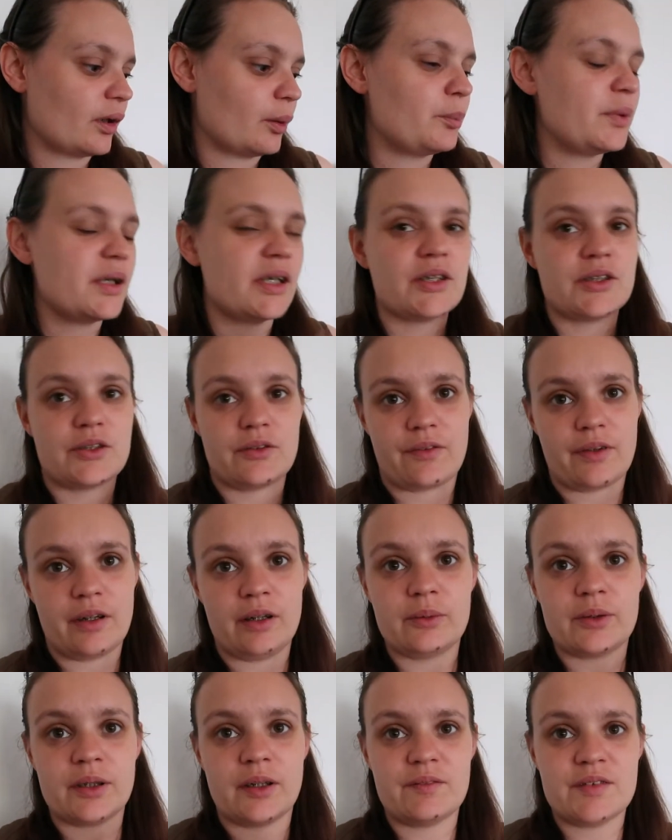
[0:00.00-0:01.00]
because of the
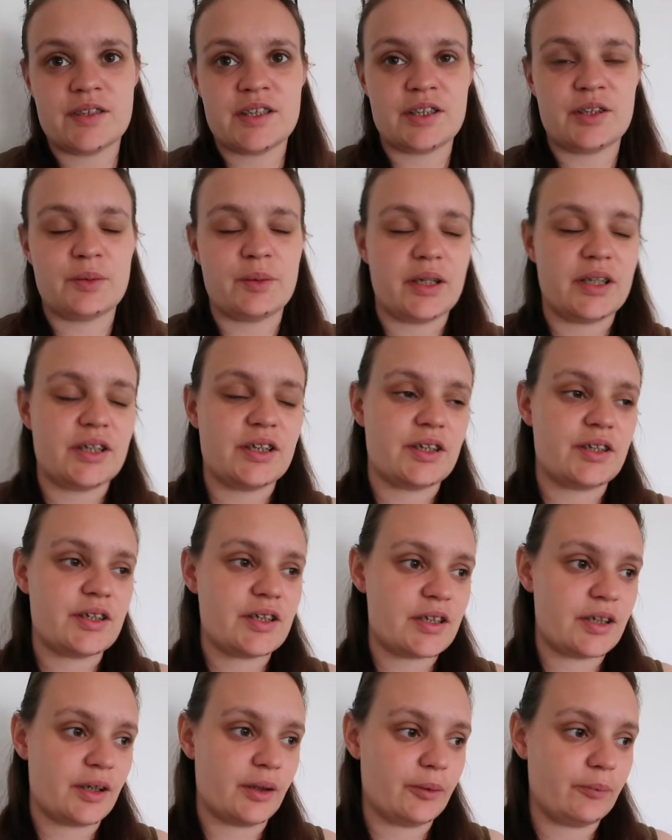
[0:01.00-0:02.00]
whole COVID situation
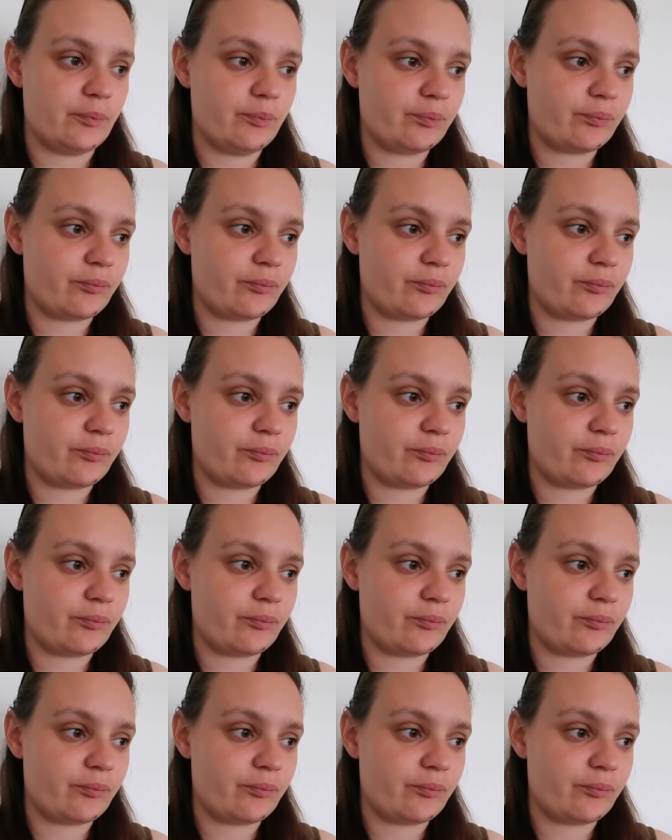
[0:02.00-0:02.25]
so